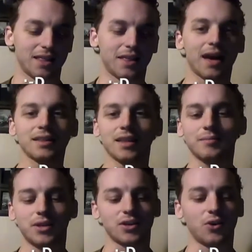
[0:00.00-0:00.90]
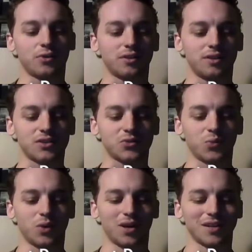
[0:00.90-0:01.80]
That let me know that
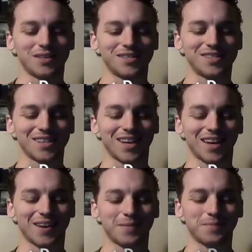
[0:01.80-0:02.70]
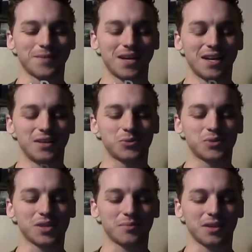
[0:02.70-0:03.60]
this was
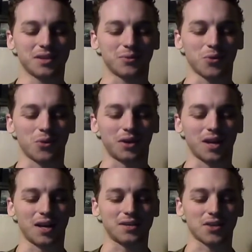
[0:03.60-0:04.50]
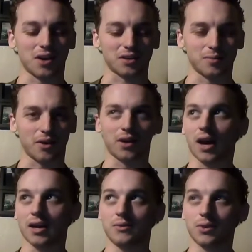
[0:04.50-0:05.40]
something that Roland and I had talked about.
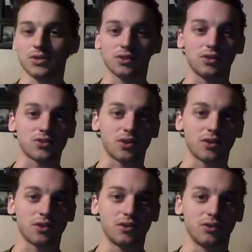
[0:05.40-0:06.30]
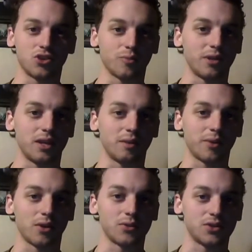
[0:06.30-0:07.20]
I recently started
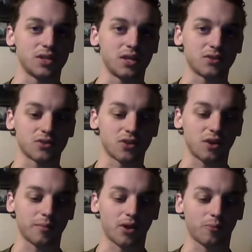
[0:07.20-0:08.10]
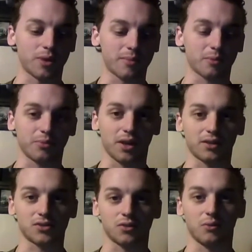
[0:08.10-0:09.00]
germinating my own seeds and starting my own pepper
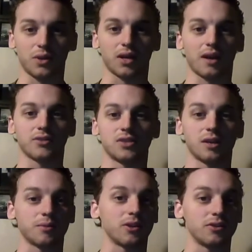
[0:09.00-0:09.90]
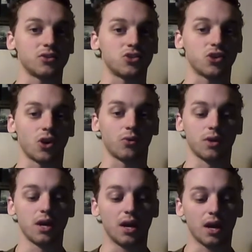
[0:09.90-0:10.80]
plants so that we can have a segment on this
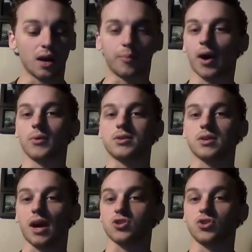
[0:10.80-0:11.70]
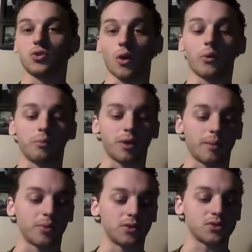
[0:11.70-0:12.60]
show about actually growing
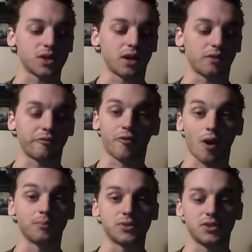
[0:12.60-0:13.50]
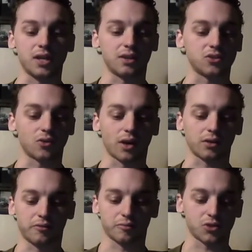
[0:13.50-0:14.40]
peppers from seeds,
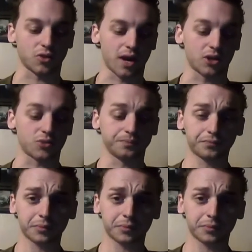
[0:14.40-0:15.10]
directly from scratch.